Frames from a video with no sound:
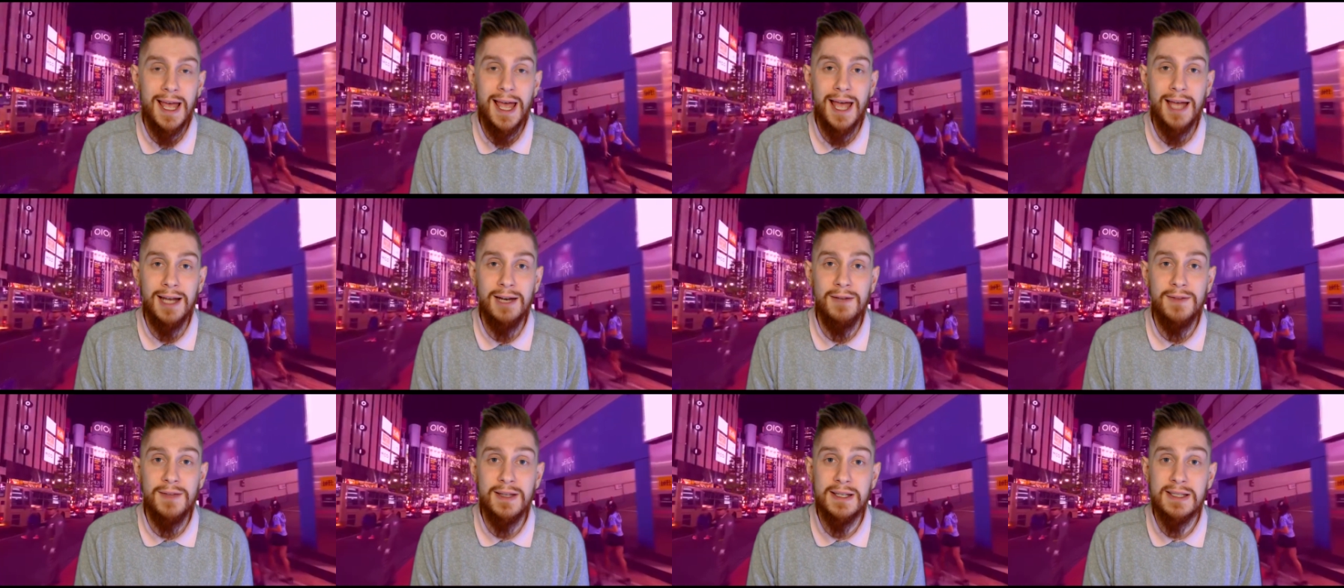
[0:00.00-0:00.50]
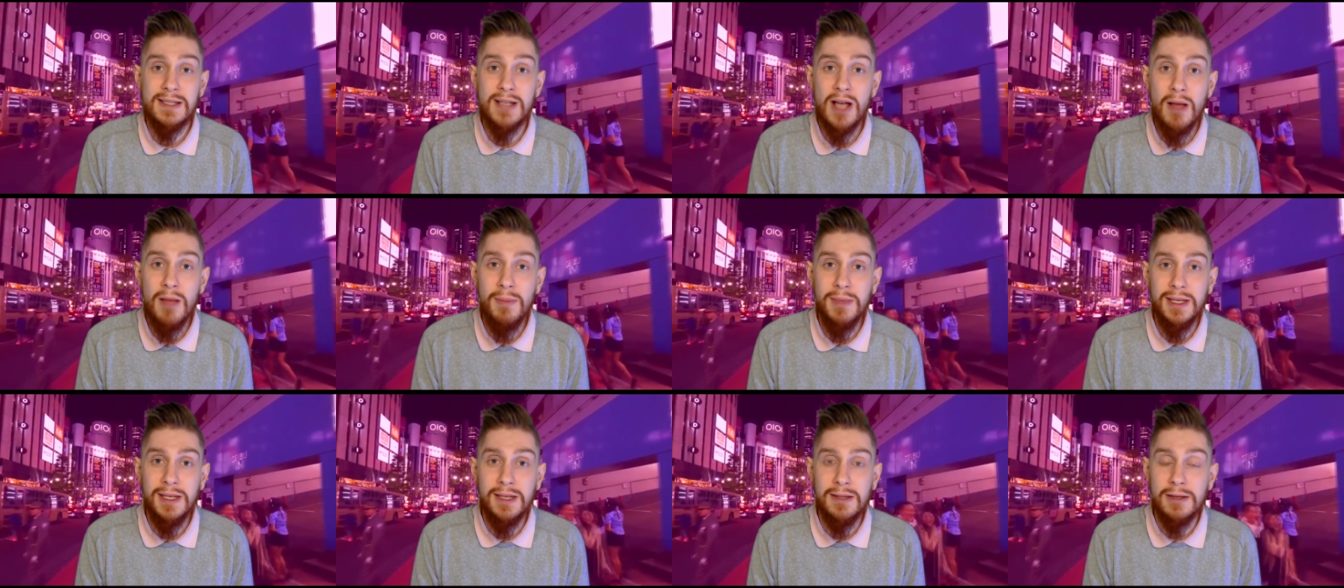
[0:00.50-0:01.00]
and if they saw
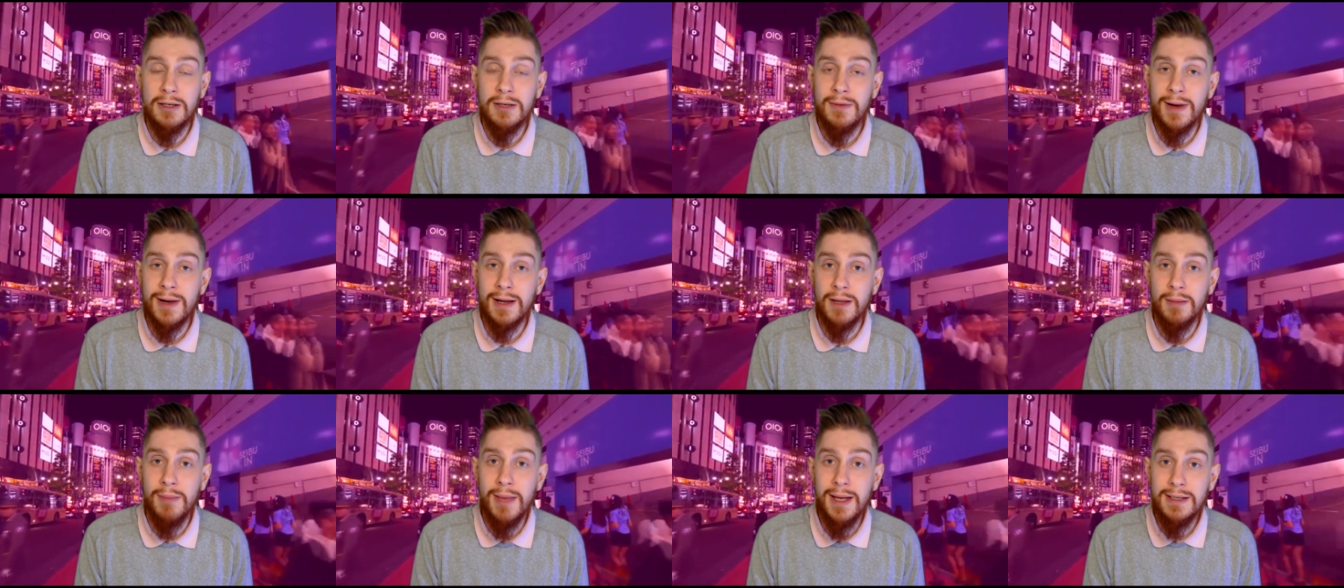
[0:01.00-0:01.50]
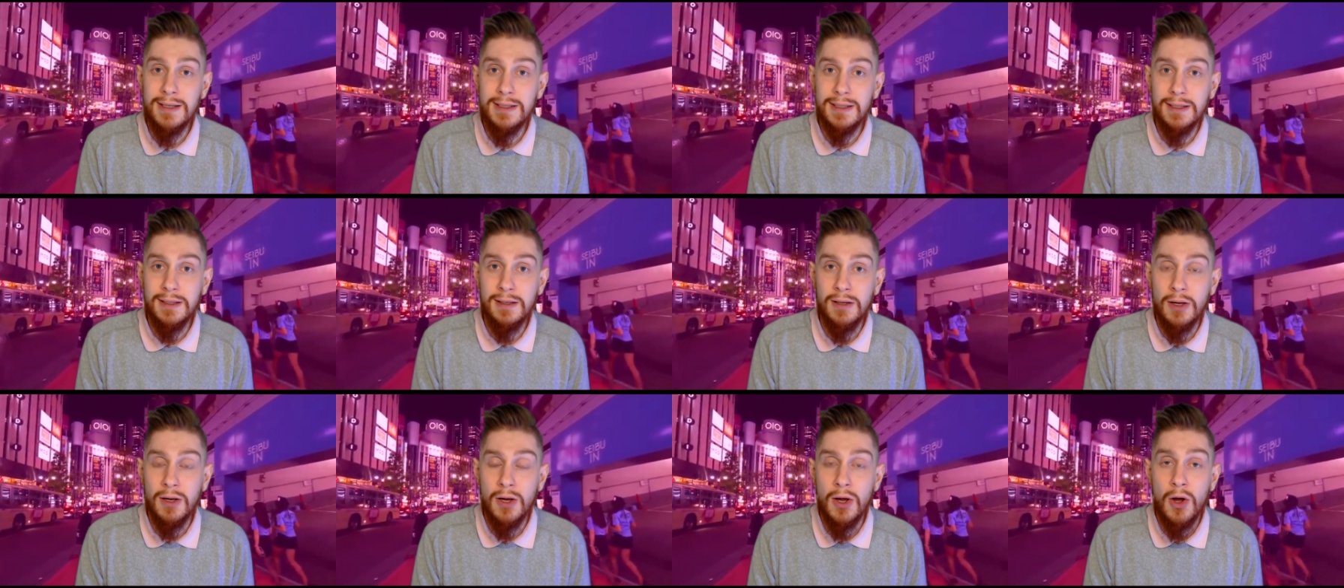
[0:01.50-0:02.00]
me in their
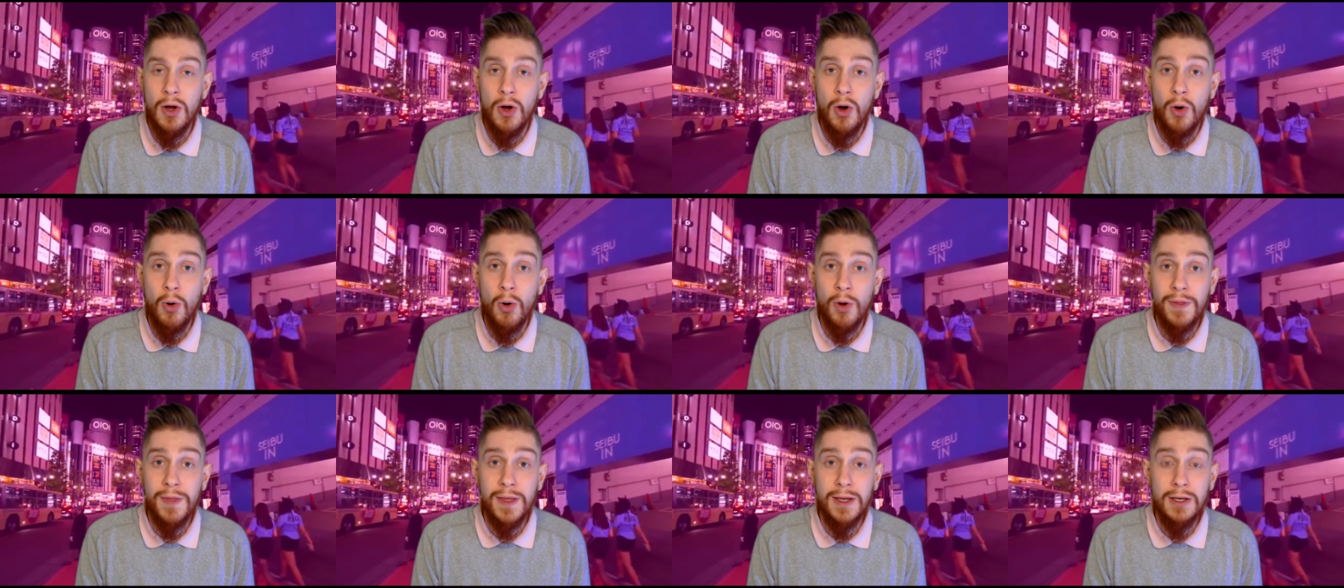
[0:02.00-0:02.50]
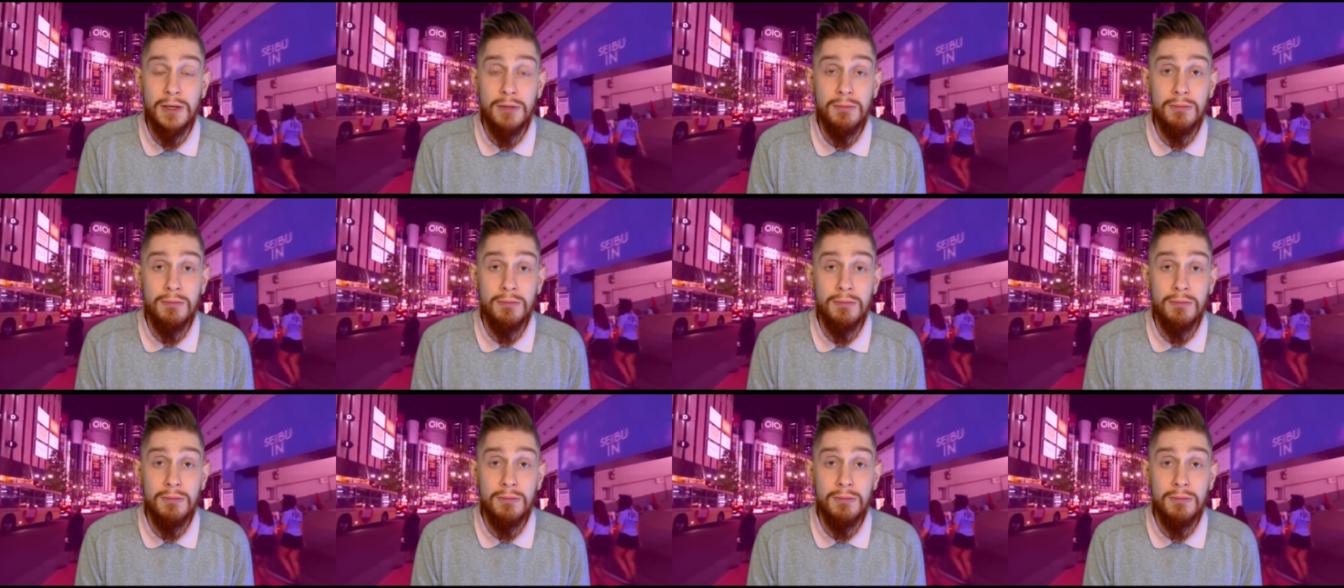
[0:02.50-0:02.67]
recommended, or they